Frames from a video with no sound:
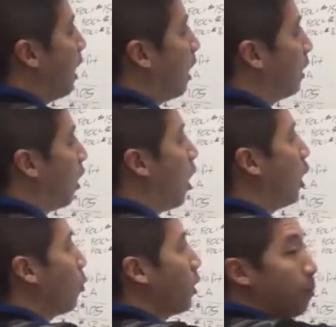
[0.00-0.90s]

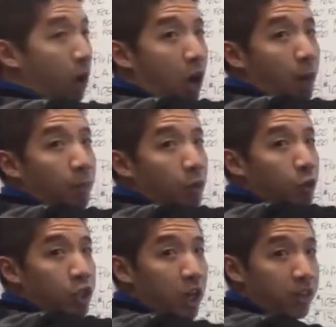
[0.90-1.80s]
along with Bob. You
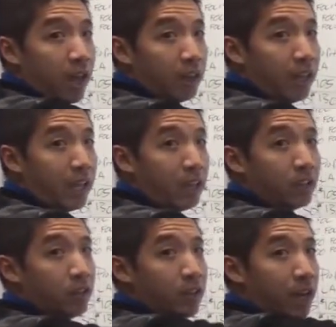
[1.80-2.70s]
share that leg
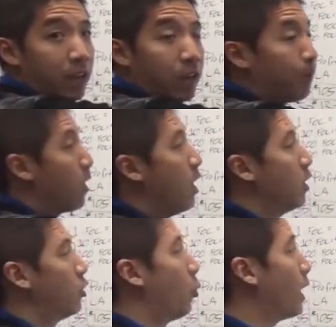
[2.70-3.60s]
together.
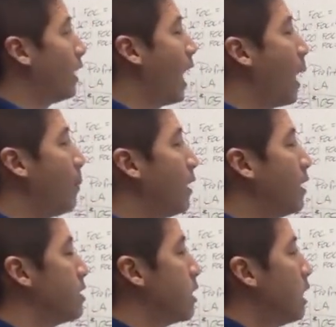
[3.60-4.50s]
So what can happen
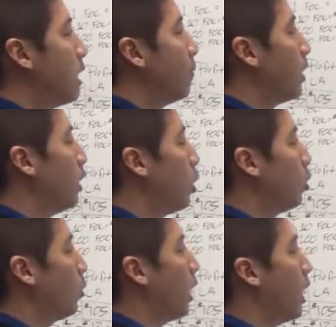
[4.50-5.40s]
is,
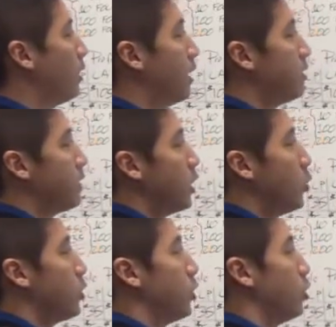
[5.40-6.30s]
let's say you
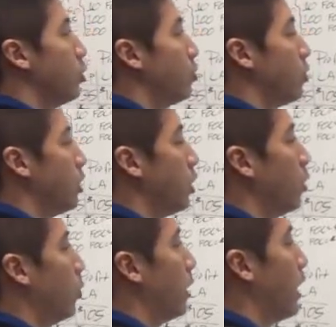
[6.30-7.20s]
introduce,
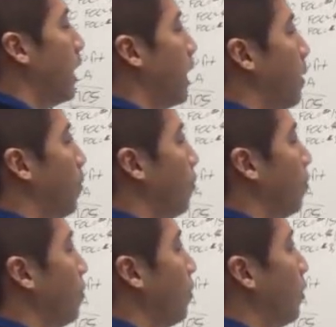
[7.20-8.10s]

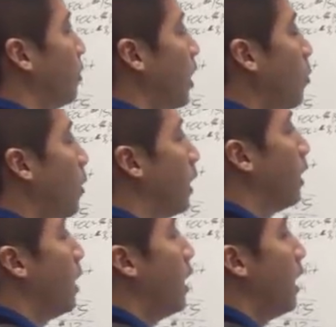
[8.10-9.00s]
someone.
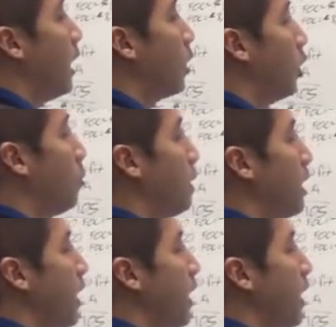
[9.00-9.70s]
It could be